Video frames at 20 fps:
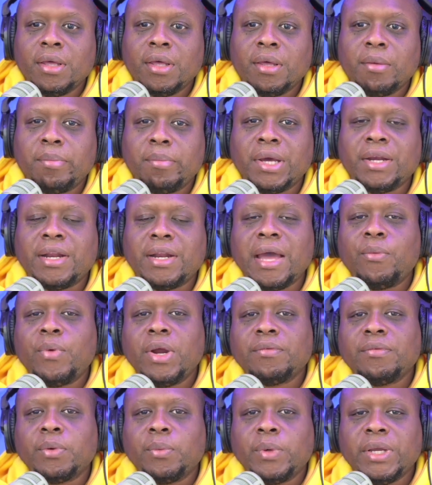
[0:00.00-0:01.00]
But
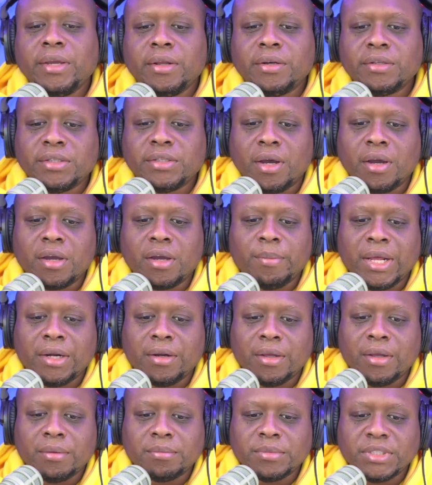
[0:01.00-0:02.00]
however, we're here to talk about
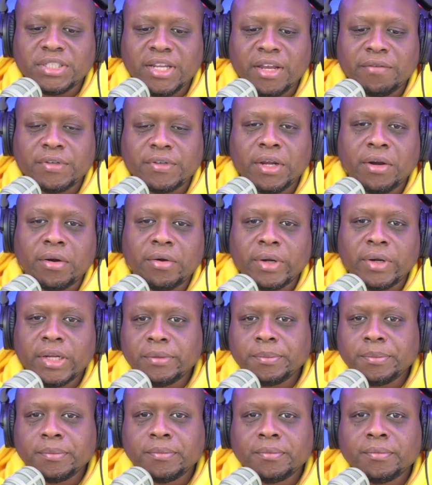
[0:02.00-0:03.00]
um, Steph Curry.
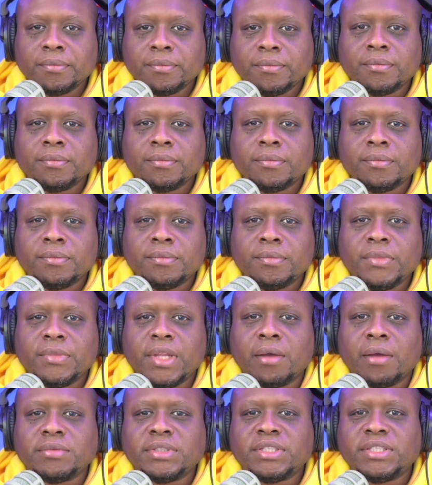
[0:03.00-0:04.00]

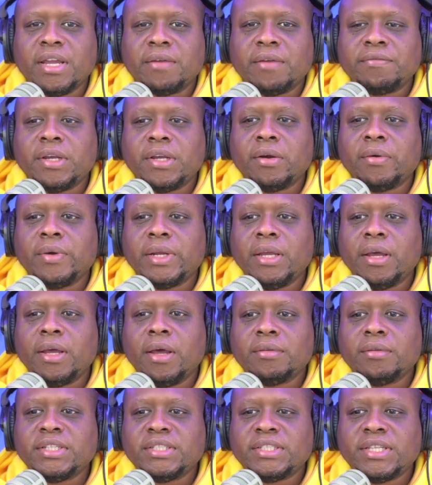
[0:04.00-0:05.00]
Now, Steph Curry
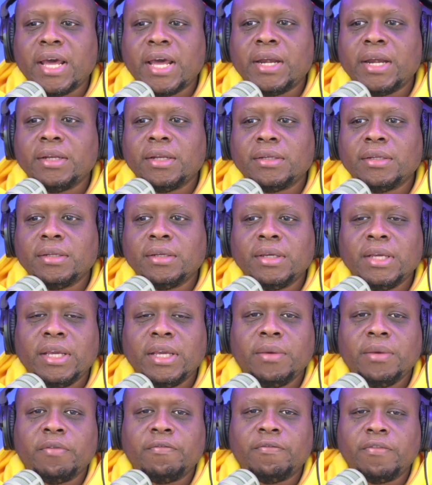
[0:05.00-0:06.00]
uh, decided
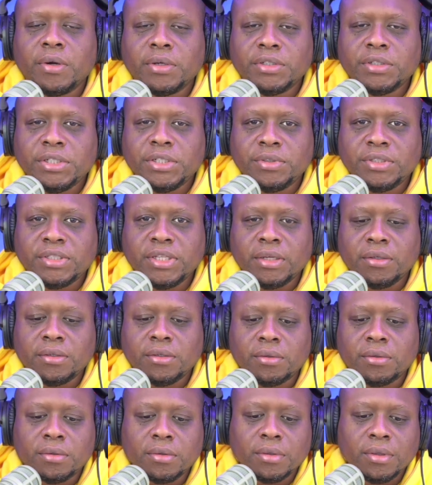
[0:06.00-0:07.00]
he would virtue
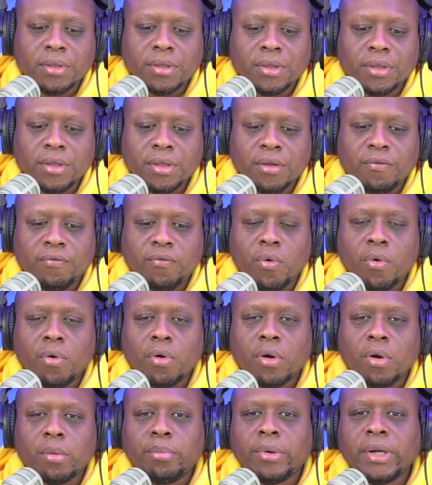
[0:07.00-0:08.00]
signal
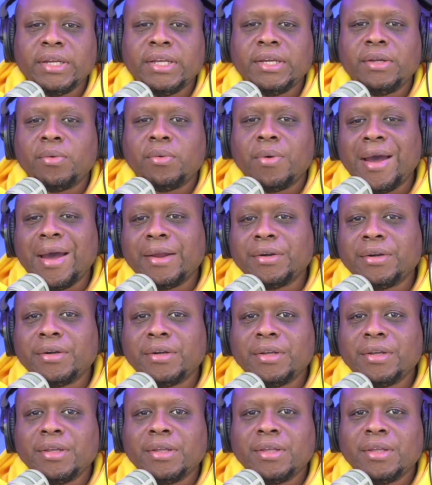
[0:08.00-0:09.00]
for Brittney
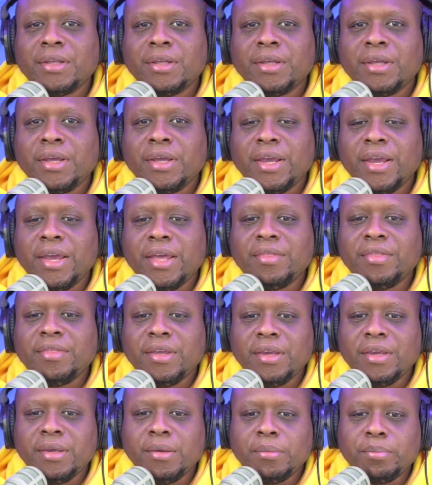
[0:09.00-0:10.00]
Griner in
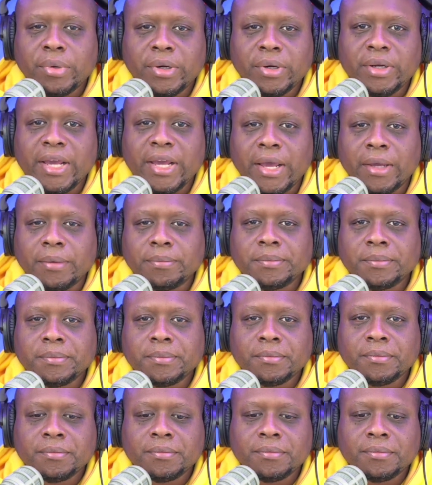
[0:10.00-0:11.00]
the pregame.
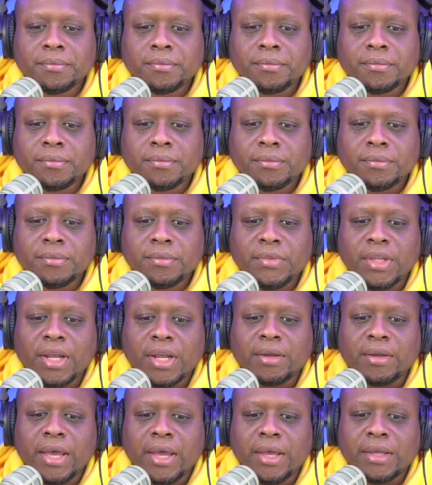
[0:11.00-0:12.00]
Now,
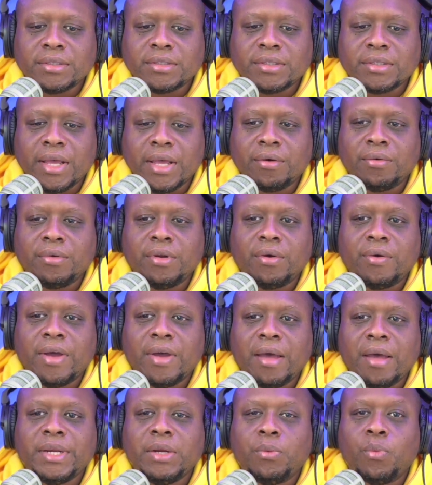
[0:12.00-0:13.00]
guys, I don't know
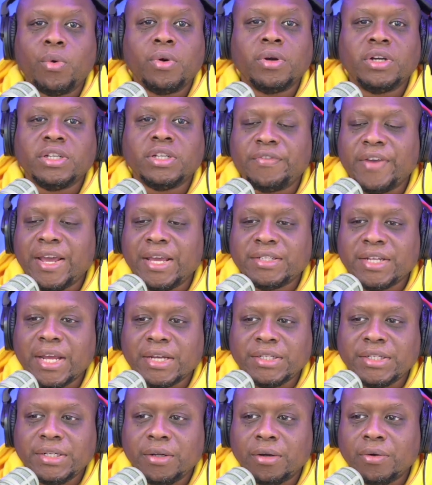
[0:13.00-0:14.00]
how many Warriors fans
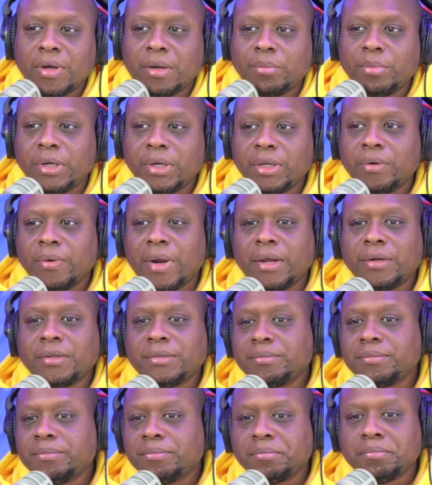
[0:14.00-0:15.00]
actually know uh, Brittney
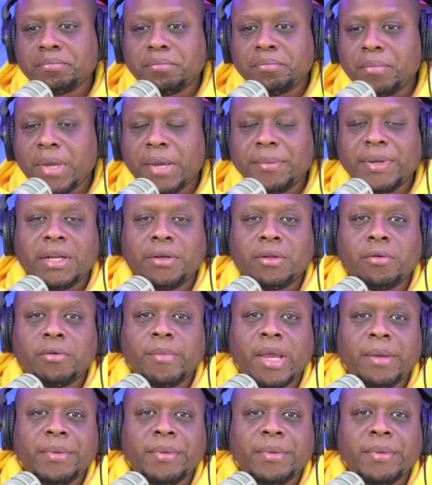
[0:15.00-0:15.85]
Griner. Maybe they do. Maybe